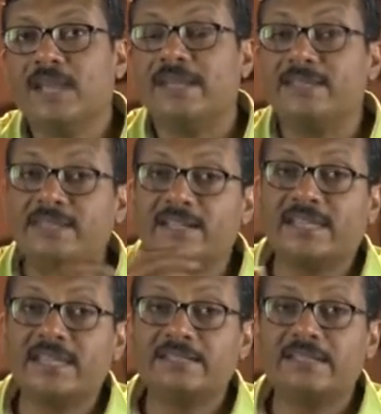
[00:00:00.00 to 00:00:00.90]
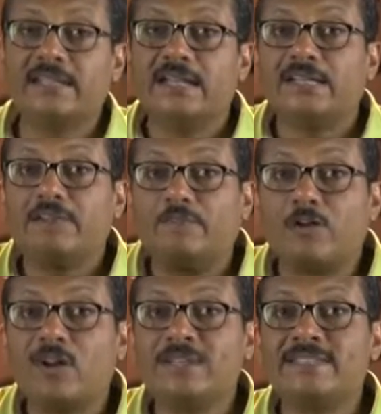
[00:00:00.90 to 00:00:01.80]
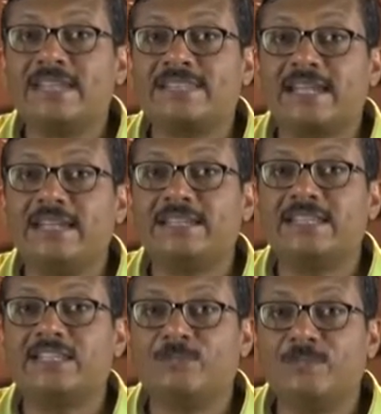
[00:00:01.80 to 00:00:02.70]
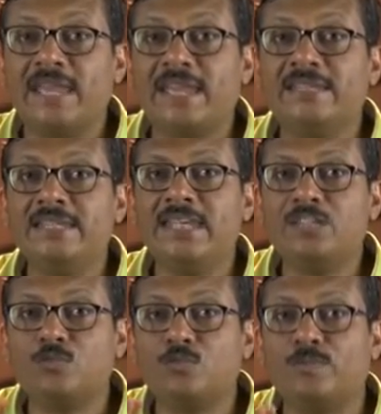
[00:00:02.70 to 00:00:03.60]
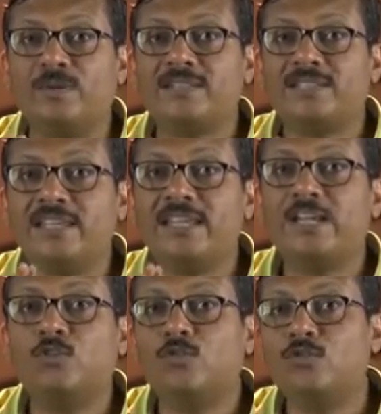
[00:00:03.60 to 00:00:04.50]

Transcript: In other case, the forensic scientist may need to personally go